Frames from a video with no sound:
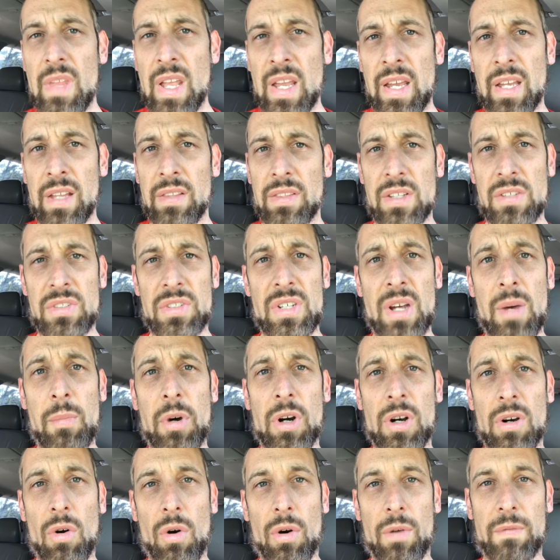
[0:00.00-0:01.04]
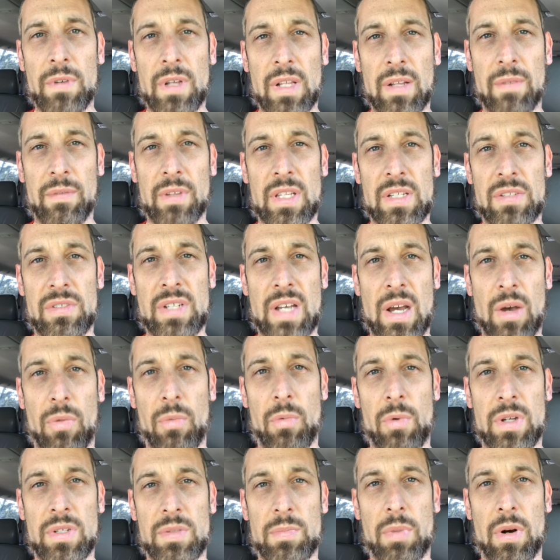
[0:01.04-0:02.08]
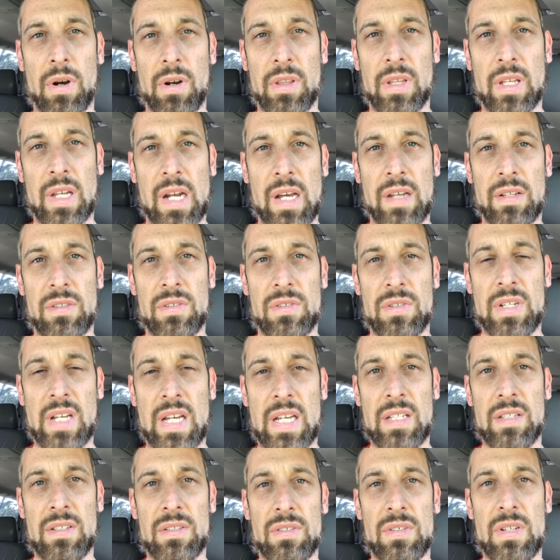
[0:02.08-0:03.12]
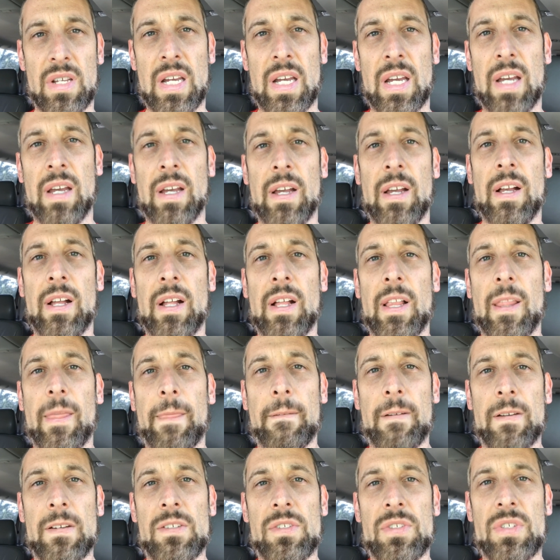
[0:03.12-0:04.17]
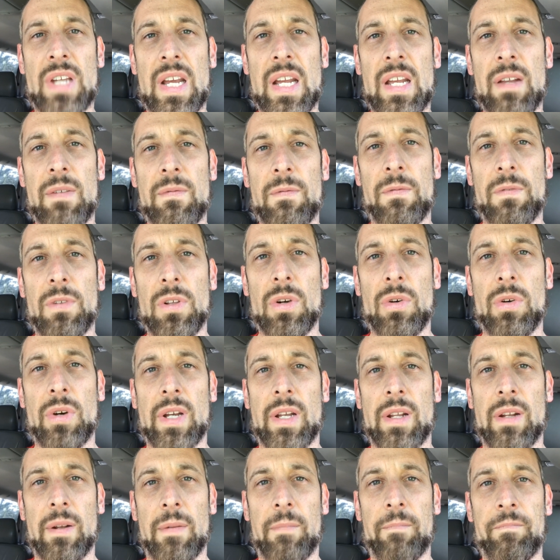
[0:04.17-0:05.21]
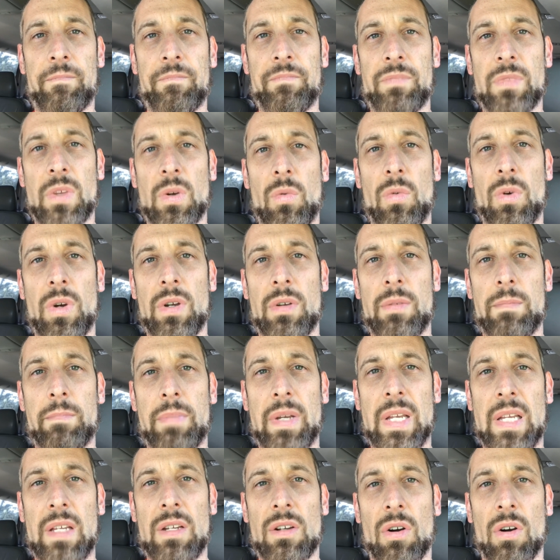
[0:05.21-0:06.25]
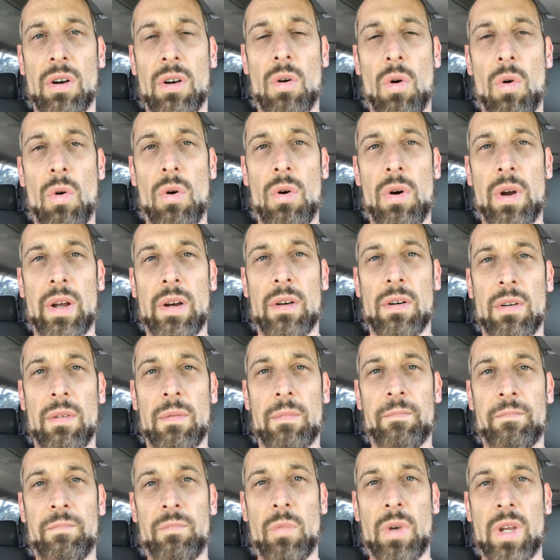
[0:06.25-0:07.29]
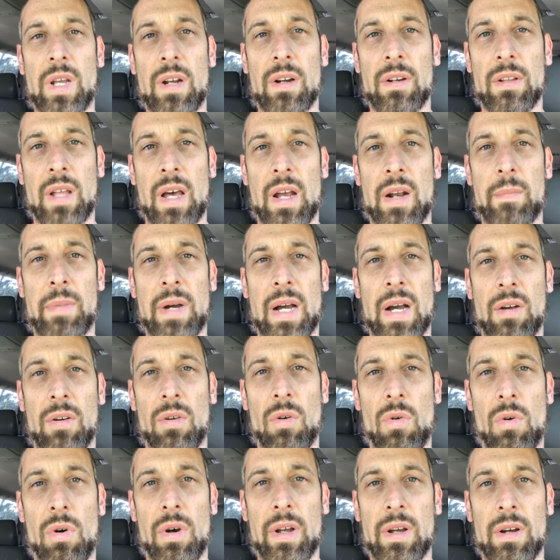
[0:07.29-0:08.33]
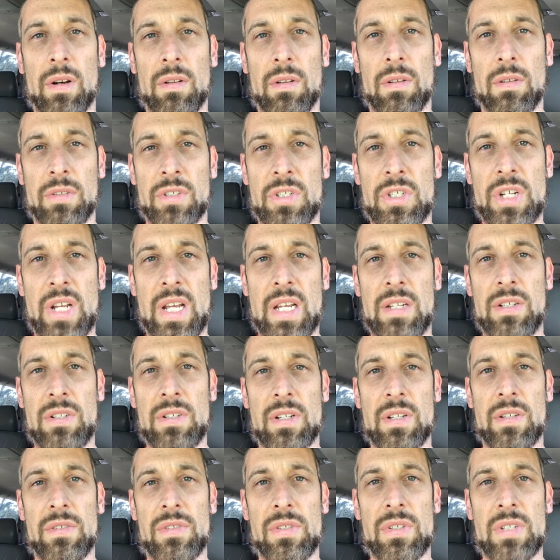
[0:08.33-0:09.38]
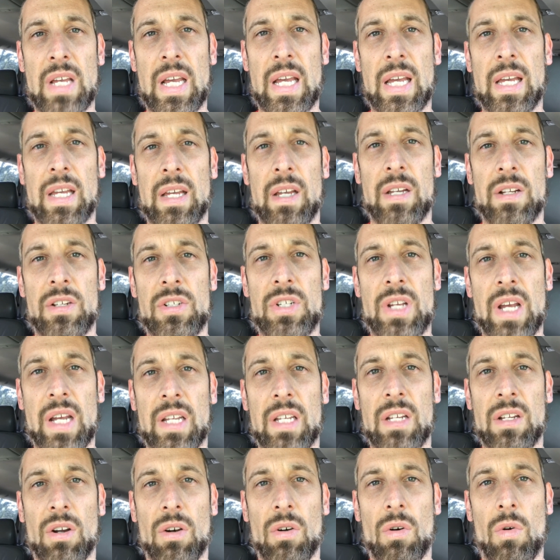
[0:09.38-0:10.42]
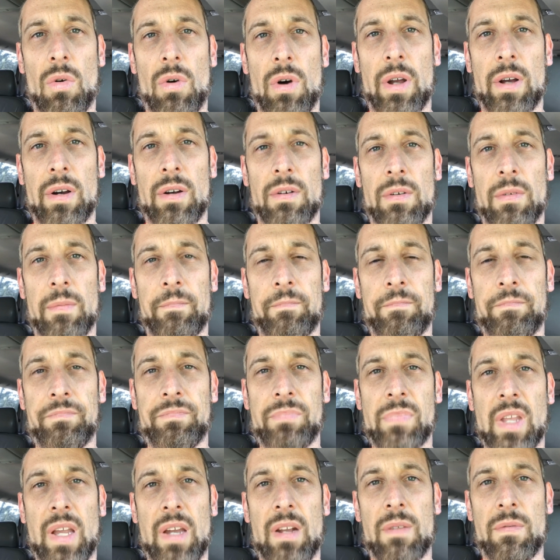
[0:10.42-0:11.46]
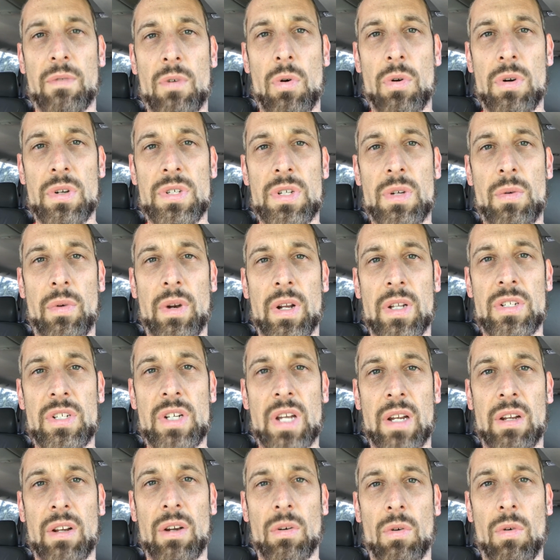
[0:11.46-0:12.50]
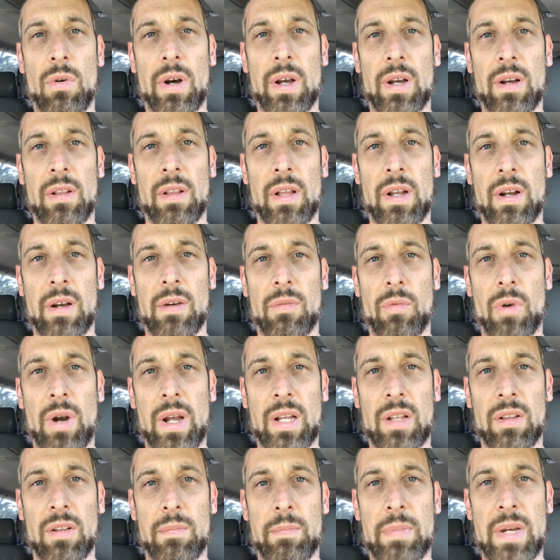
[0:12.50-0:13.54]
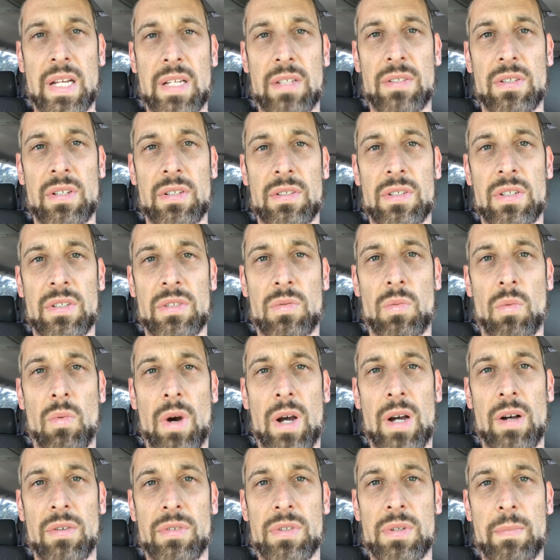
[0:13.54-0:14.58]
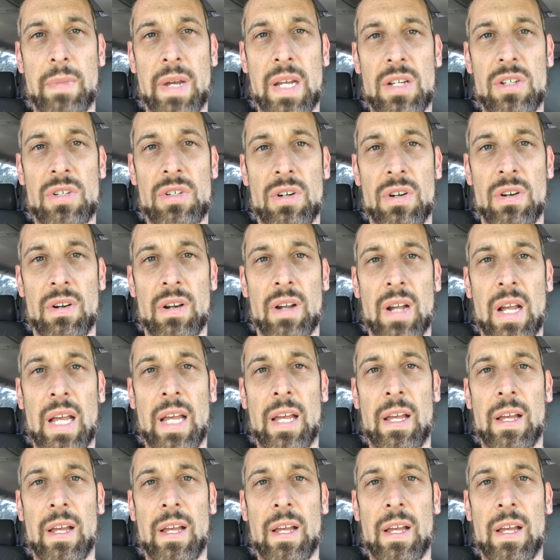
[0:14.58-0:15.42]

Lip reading: in the summer, or if you live in the southwest part of the United States. Second fluid would be your oil. We hear a lot about oil changes, checking your oil. And of course you want to check your oil on a regular basis as well to make sure